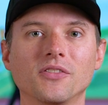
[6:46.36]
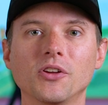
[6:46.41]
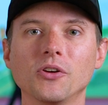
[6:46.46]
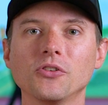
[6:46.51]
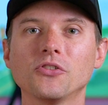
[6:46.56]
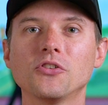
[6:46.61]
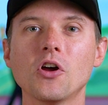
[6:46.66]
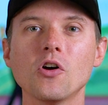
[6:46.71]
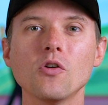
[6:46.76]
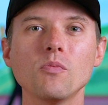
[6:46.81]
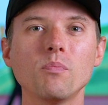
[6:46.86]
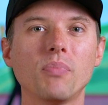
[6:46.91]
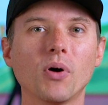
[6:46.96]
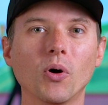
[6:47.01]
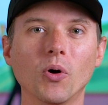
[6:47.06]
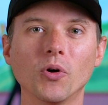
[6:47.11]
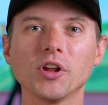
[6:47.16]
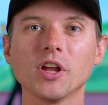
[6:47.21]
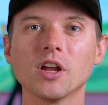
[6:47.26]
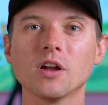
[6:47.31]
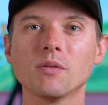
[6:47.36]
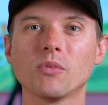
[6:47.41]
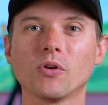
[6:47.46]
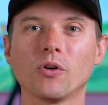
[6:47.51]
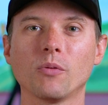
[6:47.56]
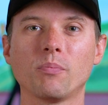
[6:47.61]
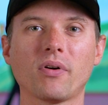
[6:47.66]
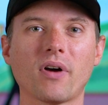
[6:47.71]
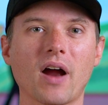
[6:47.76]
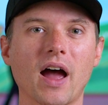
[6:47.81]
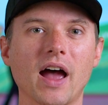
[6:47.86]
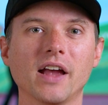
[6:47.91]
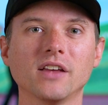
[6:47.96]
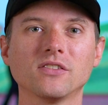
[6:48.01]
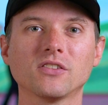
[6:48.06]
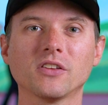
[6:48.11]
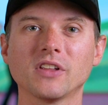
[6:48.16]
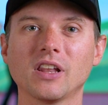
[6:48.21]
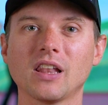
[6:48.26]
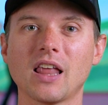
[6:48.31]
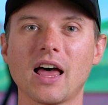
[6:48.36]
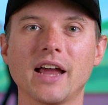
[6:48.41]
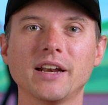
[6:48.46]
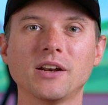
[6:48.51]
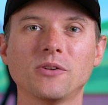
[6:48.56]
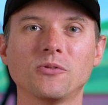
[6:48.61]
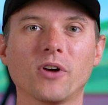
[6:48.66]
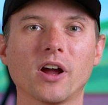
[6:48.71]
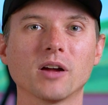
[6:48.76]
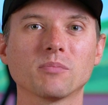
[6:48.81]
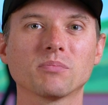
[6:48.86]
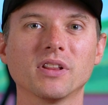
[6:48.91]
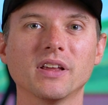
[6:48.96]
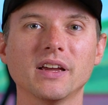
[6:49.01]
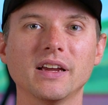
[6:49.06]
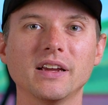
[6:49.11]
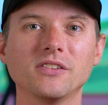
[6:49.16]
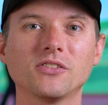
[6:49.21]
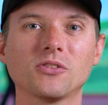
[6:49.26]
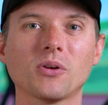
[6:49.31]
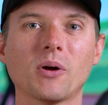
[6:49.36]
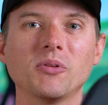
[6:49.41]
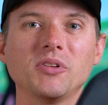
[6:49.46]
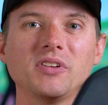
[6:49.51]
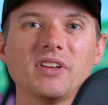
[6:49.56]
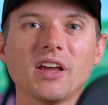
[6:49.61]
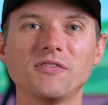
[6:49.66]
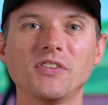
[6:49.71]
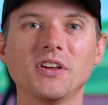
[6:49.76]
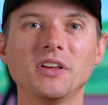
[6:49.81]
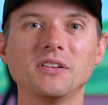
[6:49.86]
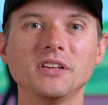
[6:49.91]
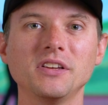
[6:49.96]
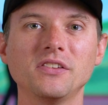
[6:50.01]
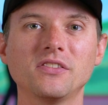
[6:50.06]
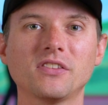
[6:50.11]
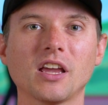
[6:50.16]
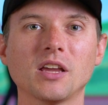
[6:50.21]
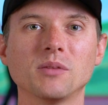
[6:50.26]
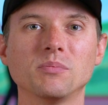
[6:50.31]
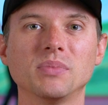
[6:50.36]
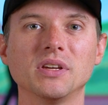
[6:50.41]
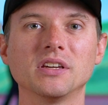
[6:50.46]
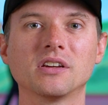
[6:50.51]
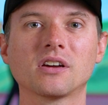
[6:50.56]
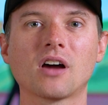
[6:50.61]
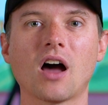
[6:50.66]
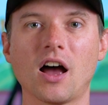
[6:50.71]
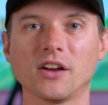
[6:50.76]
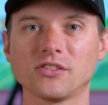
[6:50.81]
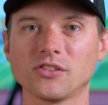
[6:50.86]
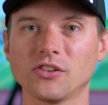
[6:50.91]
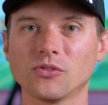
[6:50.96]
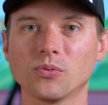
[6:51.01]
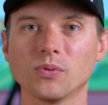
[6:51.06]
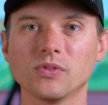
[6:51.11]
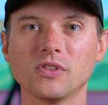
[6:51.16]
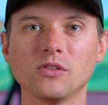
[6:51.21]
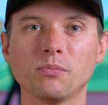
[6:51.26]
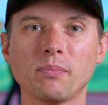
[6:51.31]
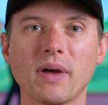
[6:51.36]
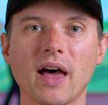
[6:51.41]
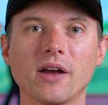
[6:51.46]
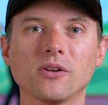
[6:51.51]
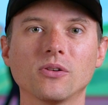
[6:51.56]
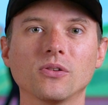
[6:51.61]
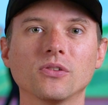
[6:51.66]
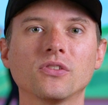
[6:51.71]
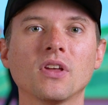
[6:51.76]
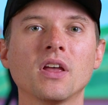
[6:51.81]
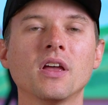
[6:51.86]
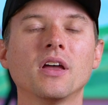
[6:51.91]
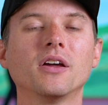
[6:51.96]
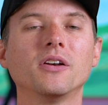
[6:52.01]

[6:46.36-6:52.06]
There's no podium or prize on the line in rec play, so I would definitely say be cautious with these paddles.